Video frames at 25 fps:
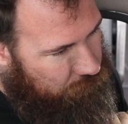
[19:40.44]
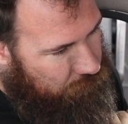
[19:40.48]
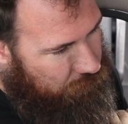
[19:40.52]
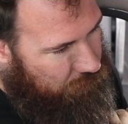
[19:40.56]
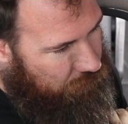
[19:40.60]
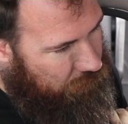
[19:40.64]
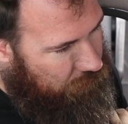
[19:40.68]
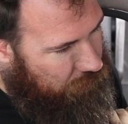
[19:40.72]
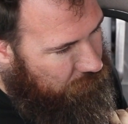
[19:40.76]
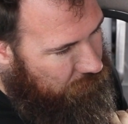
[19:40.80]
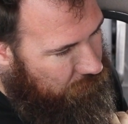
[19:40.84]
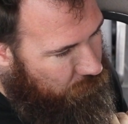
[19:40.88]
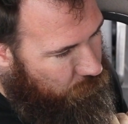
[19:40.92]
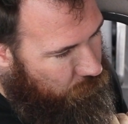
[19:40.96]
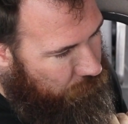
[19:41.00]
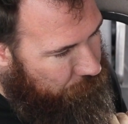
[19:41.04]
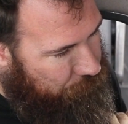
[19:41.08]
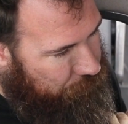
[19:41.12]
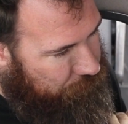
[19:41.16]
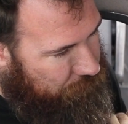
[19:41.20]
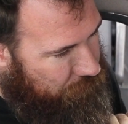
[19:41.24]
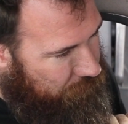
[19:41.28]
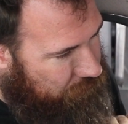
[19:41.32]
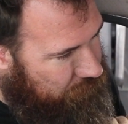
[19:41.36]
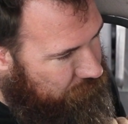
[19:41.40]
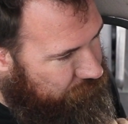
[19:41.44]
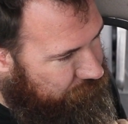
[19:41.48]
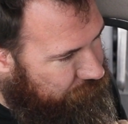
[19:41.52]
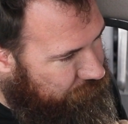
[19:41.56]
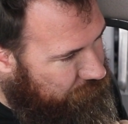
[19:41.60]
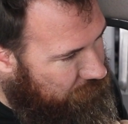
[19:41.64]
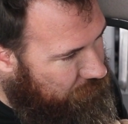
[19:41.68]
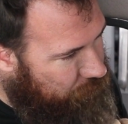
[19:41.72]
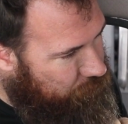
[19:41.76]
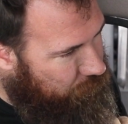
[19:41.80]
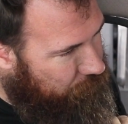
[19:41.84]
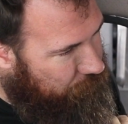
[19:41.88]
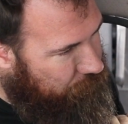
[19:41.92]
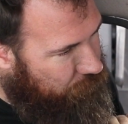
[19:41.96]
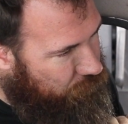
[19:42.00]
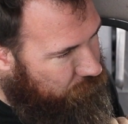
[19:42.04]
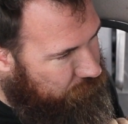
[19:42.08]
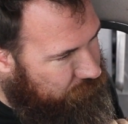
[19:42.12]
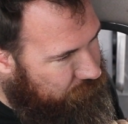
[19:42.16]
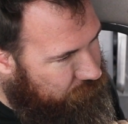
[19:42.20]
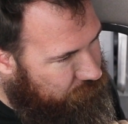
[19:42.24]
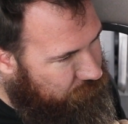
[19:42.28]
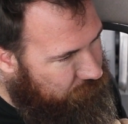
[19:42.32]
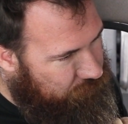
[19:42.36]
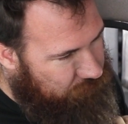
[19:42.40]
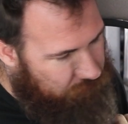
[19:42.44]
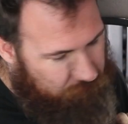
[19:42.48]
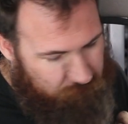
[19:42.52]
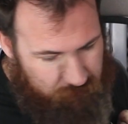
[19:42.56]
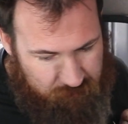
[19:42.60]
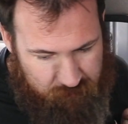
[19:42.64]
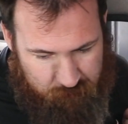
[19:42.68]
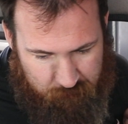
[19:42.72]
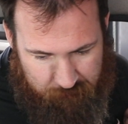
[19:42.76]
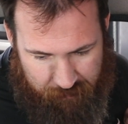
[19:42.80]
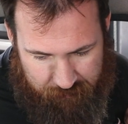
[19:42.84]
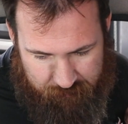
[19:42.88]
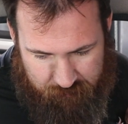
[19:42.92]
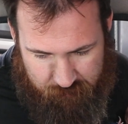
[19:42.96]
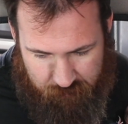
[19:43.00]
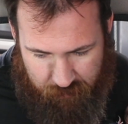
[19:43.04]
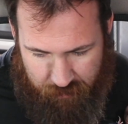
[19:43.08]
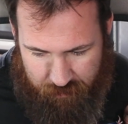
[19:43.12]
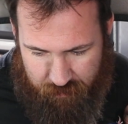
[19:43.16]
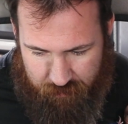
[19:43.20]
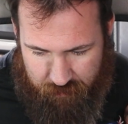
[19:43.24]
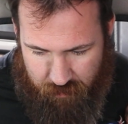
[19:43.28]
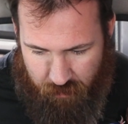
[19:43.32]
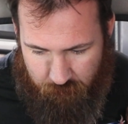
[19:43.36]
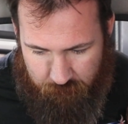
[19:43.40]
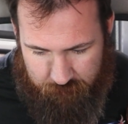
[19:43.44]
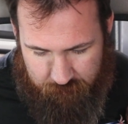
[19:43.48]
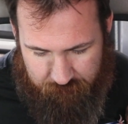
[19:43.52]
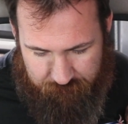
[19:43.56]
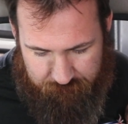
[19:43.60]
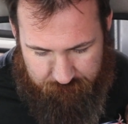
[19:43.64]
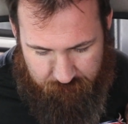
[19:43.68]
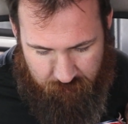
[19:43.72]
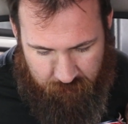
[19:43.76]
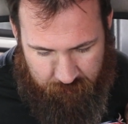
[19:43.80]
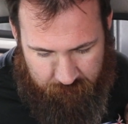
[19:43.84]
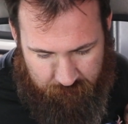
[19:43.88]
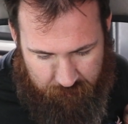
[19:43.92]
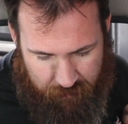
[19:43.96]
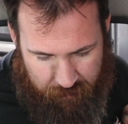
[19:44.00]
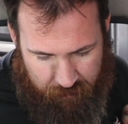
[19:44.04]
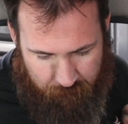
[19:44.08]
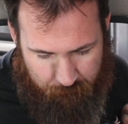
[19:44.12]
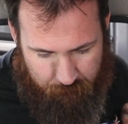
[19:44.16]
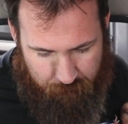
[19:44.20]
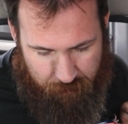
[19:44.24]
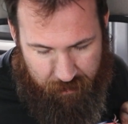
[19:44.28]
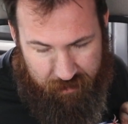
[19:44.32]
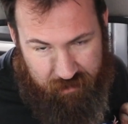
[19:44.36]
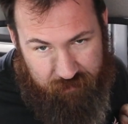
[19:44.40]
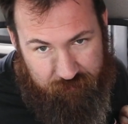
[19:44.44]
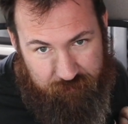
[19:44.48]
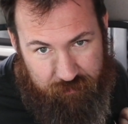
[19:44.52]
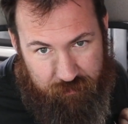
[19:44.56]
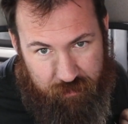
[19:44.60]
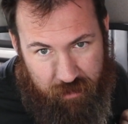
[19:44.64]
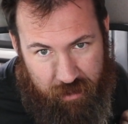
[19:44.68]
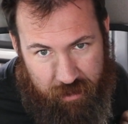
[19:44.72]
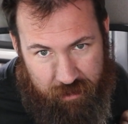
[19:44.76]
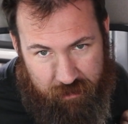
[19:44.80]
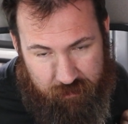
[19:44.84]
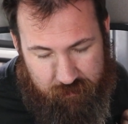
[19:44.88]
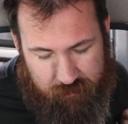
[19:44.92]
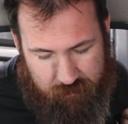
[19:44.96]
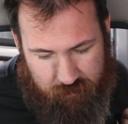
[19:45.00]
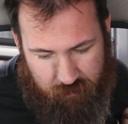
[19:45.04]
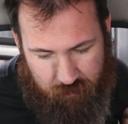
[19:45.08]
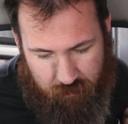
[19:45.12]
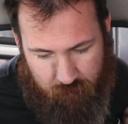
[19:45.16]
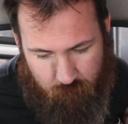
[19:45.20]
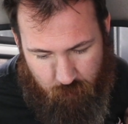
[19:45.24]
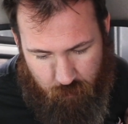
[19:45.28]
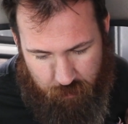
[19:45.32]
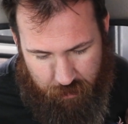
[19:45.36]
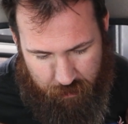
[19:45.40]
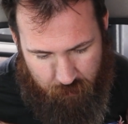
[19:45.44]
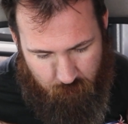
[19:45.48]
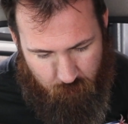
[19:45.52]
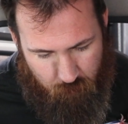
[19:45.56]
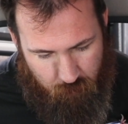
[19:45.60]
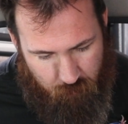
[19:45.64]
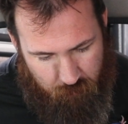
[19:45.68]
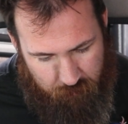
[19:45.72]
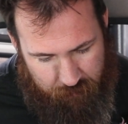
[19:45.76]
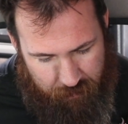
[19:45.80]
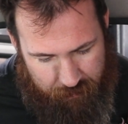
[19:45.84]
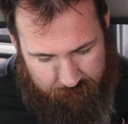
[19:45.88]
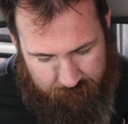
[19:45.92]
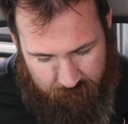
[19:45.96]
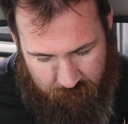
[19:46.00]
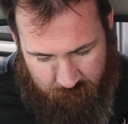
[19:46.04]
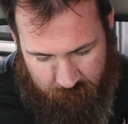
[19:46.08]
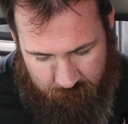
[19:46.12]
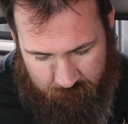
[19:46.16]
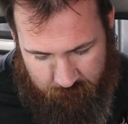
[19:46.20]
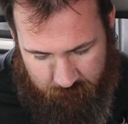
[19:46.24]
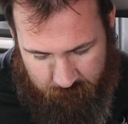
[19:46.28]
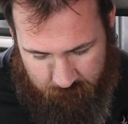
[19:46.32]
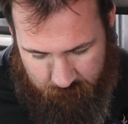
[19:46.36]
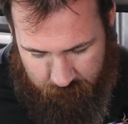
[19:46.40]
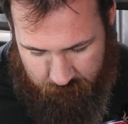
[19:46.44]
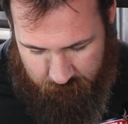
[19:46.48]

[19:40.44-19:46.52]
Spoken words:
One thing I did forget before too is a little splash tray to go in the front and a bracket for that. So we'll get all of that done.